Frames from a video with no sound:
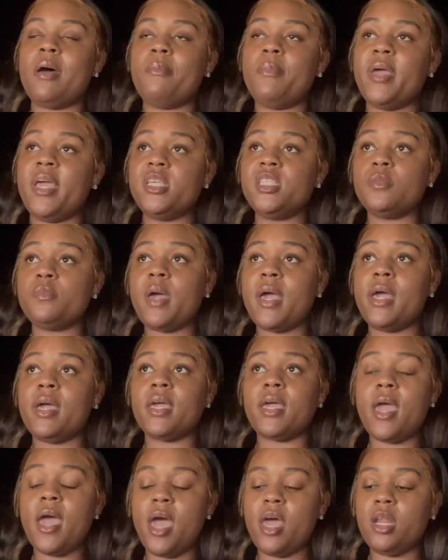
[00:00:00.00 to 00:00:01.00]
base my
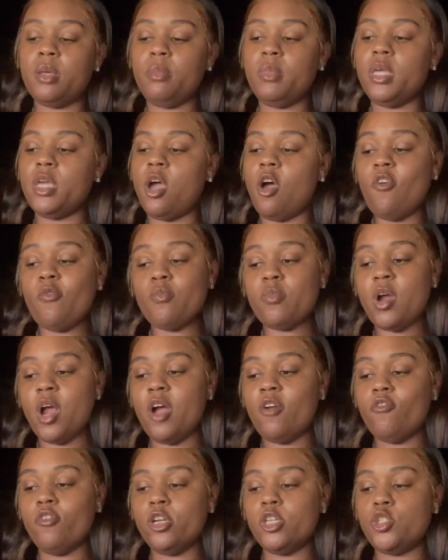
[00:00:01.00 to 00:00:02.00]
academy off
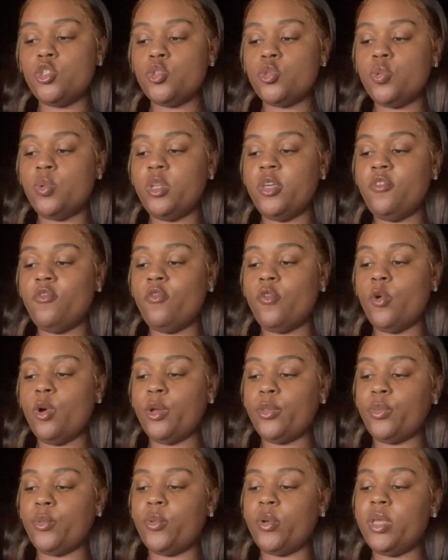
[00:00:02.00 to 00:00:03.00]
Proverbs
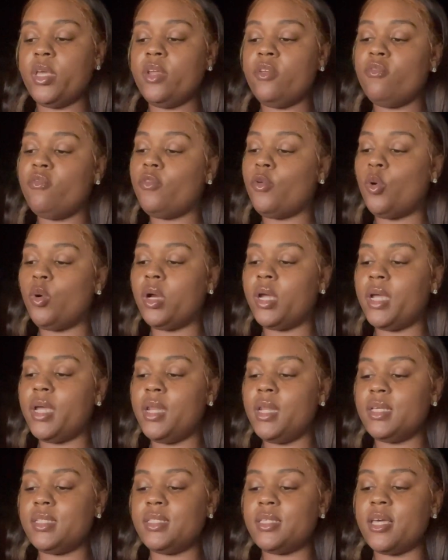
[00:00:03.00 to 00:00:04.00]
24, 3 and 4.
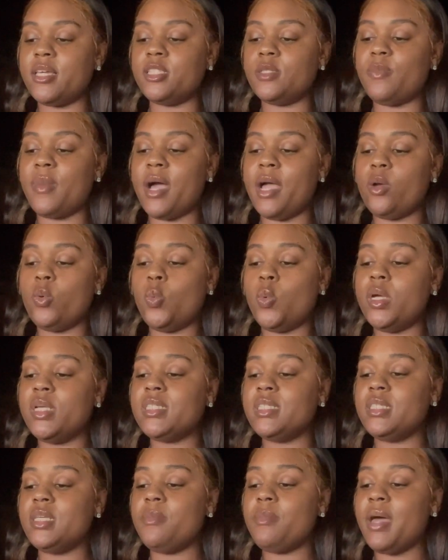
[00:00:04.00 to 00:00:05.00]
And it says, by
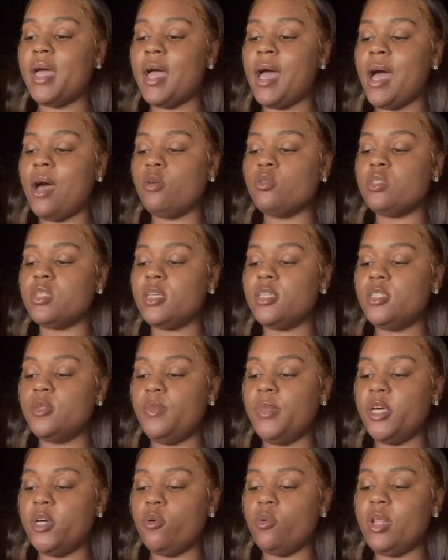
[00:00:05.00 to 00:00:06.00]
wisdom a house is
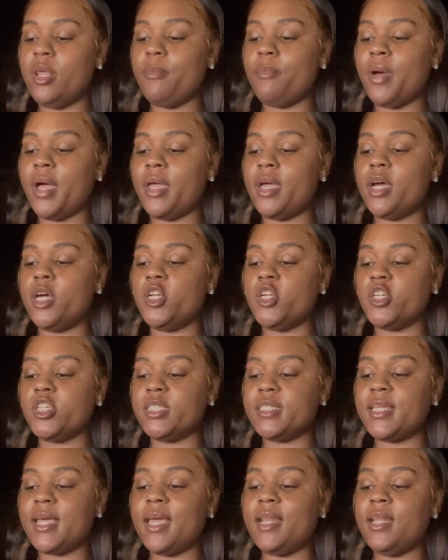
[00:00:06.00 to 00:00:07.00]
built and by
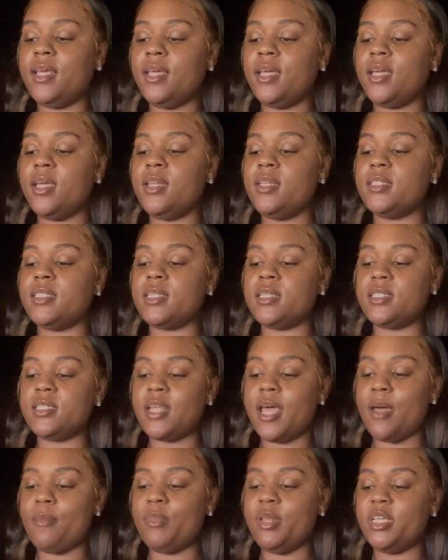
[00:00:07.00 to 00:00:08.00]
understanding it is
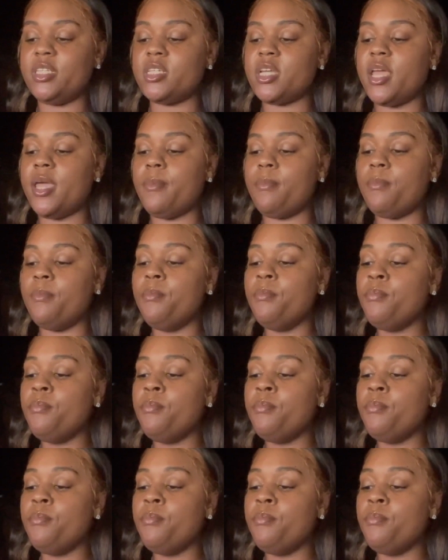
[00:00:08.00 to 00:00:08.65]
established. And